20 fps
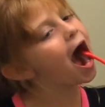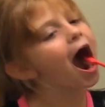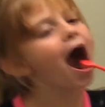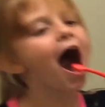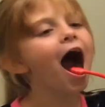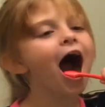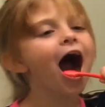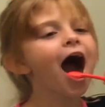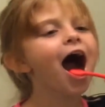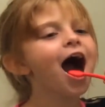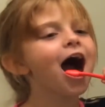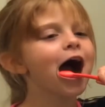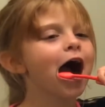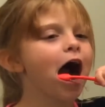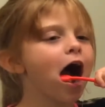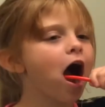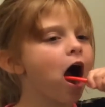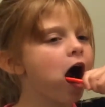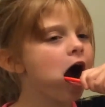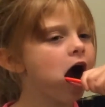Your
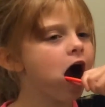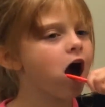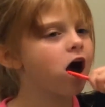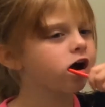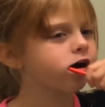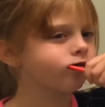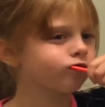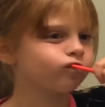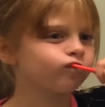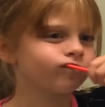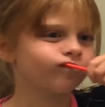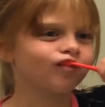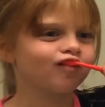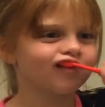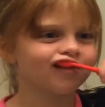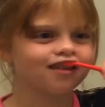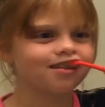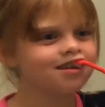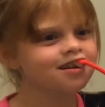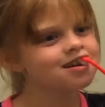seemingly miniature holes
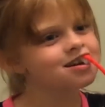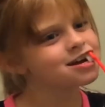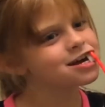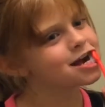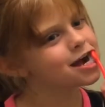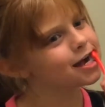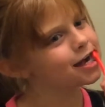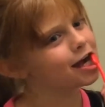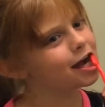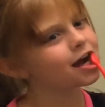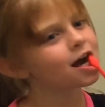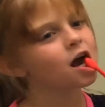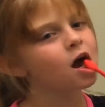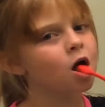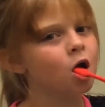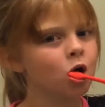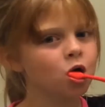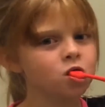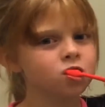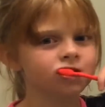will grow large
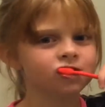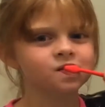enough